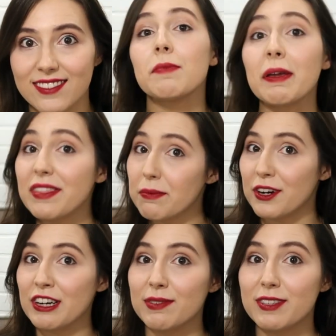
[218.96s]
Maybe the
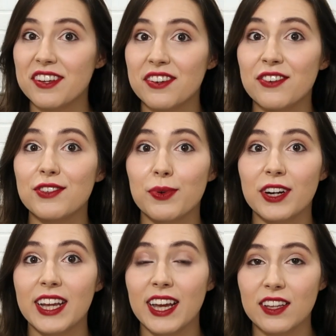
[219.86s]
person who's
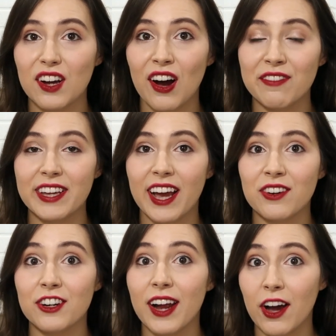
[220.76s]
working at the coffee
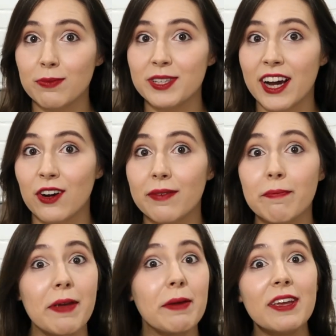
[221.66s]
counter helps out,
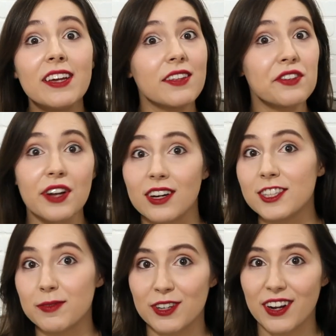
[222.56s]
maybe another
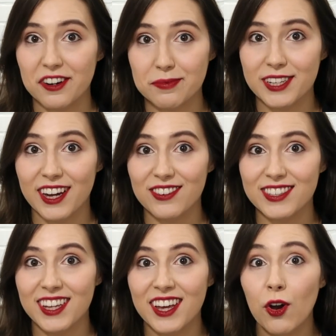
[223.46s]
customer helps out,